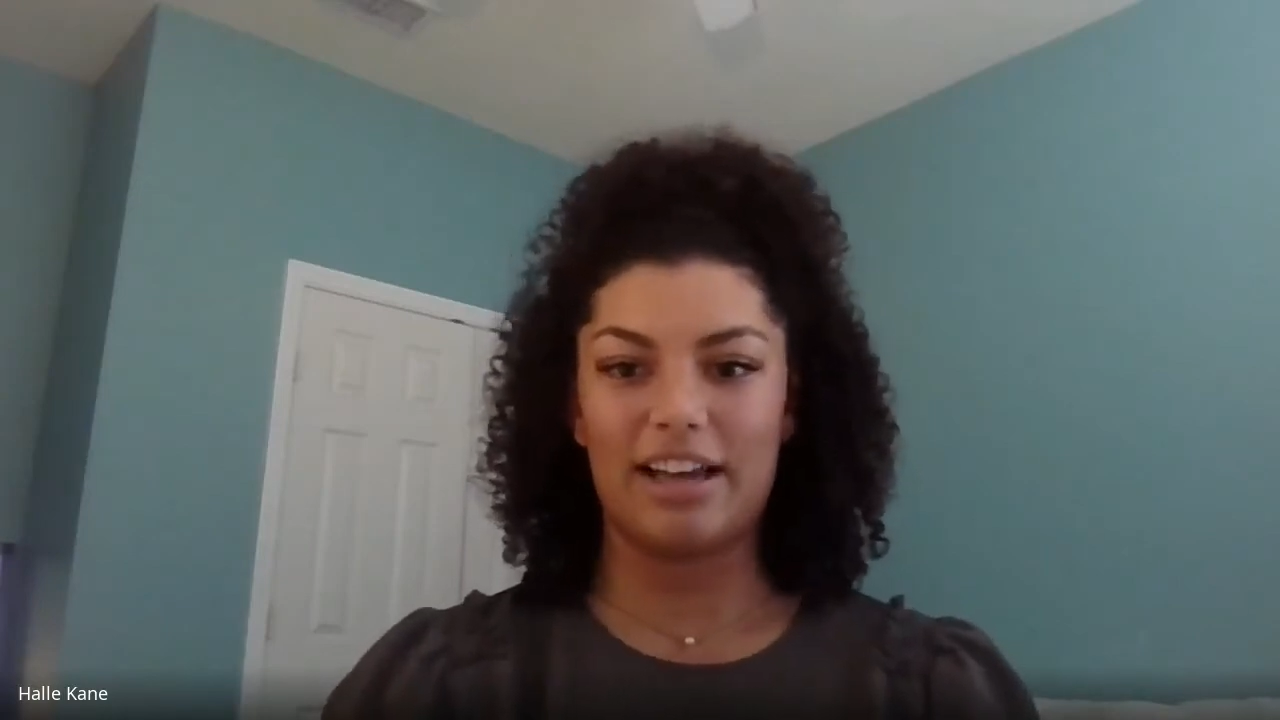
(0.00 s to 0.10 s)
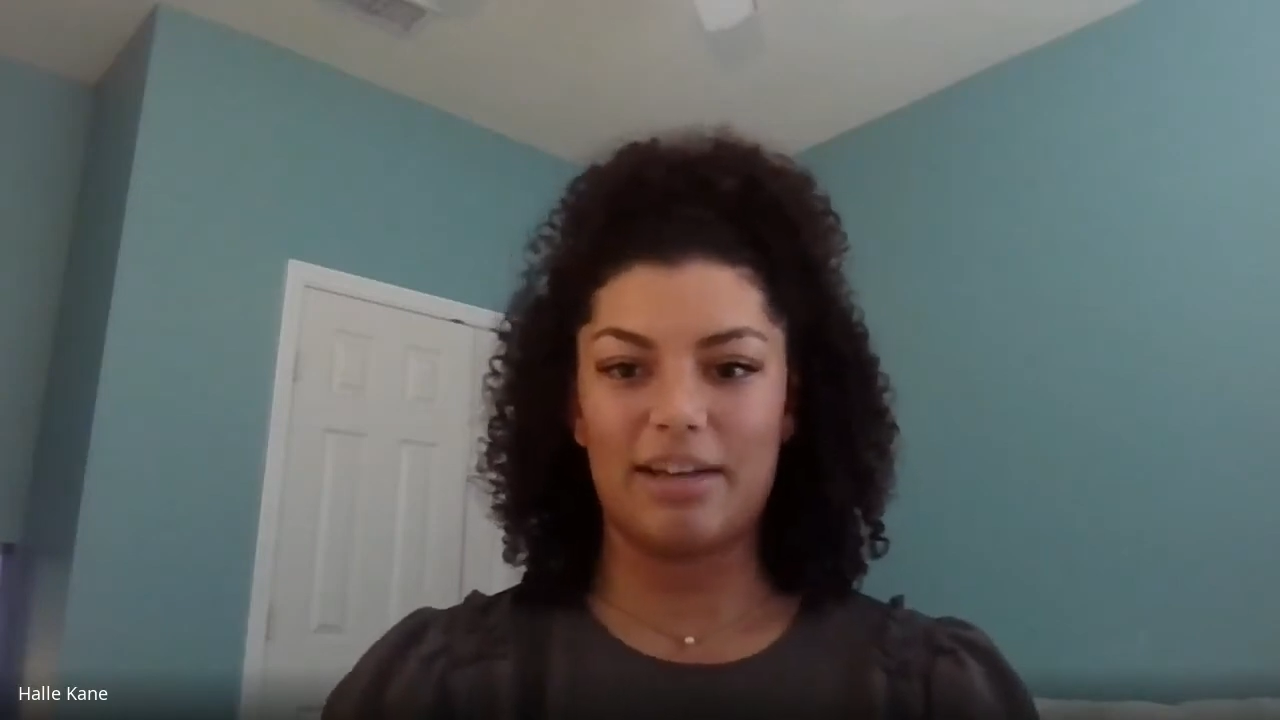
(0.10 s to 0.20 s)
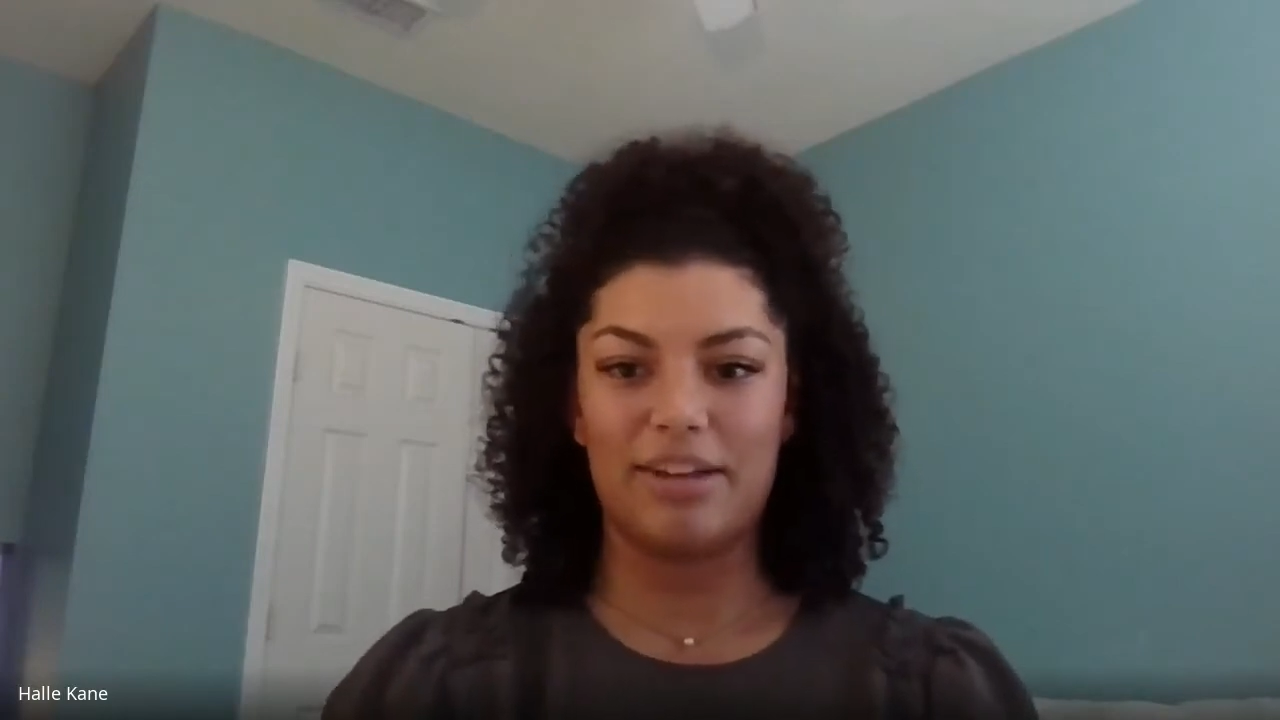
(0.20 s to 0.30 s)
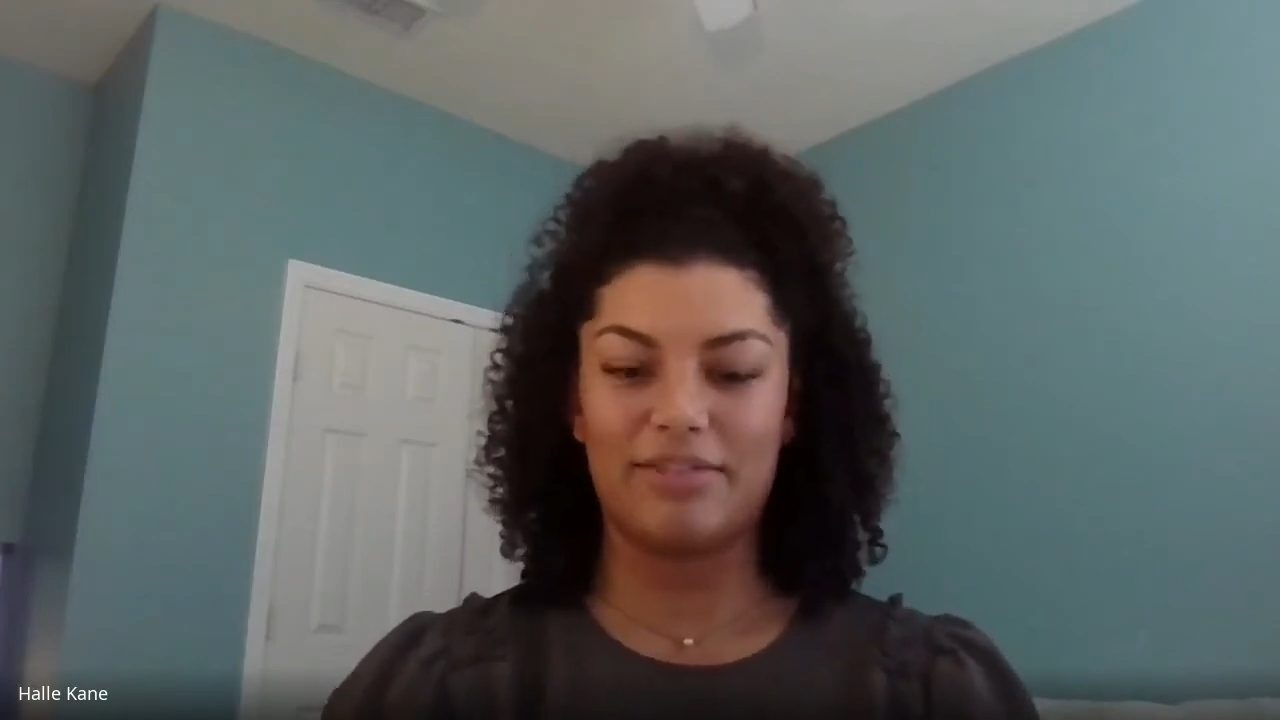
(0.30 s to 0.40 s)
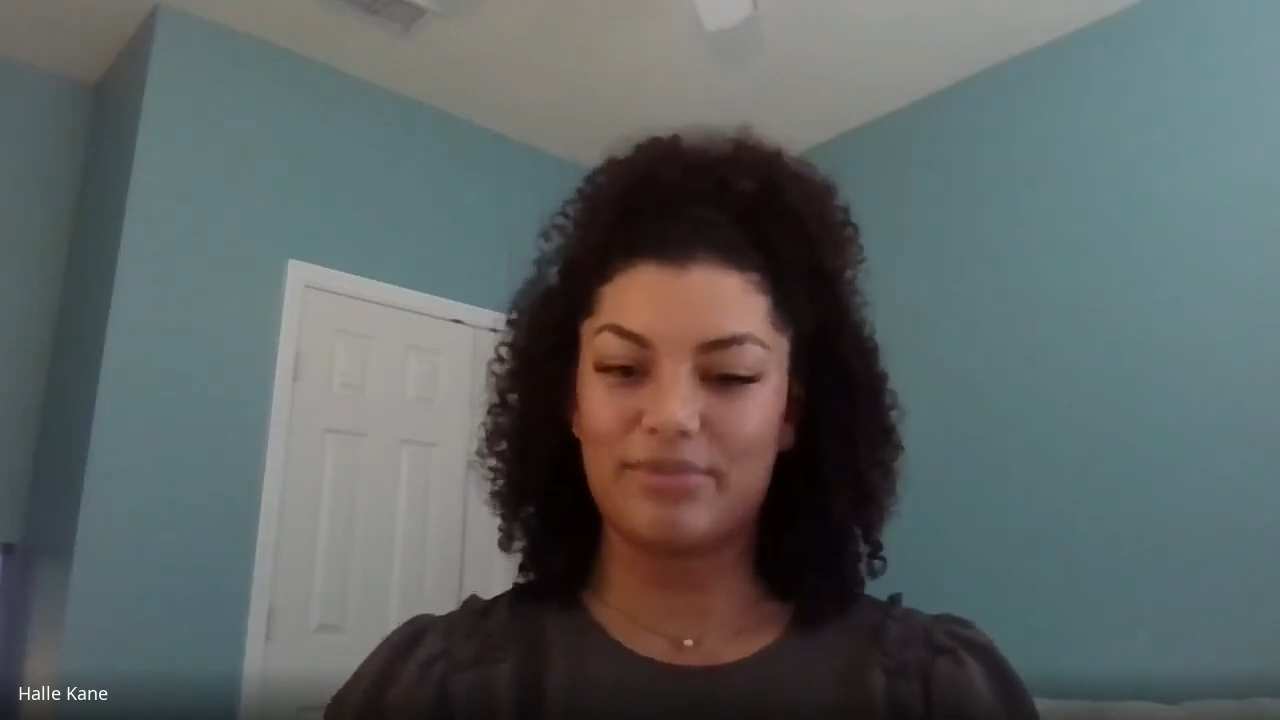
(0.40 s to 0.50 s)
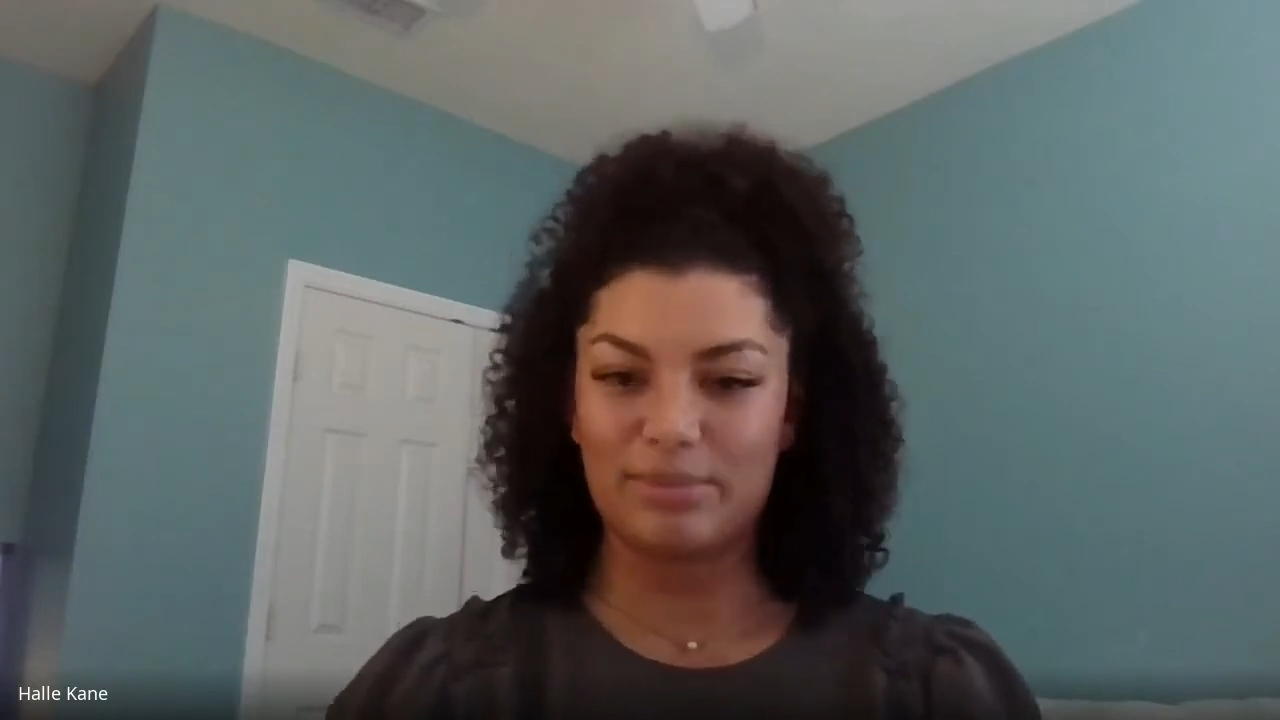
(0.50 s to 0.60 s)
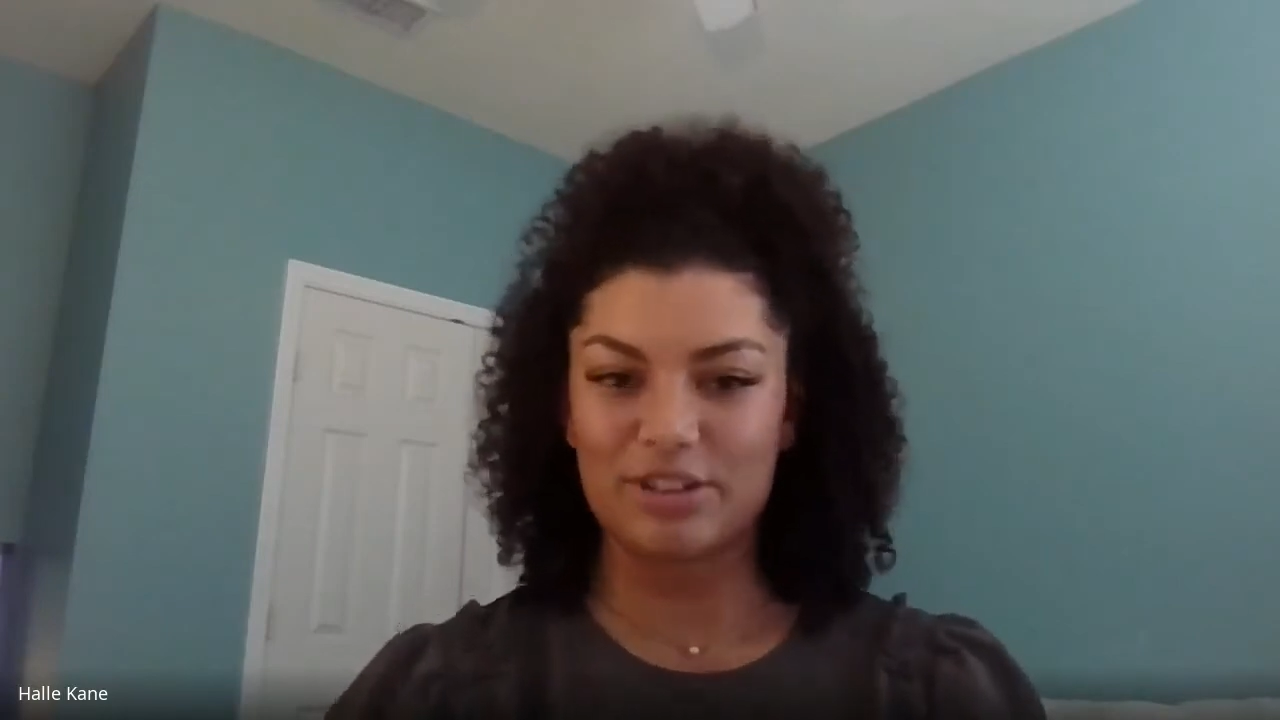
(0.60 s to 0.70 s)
I mean, from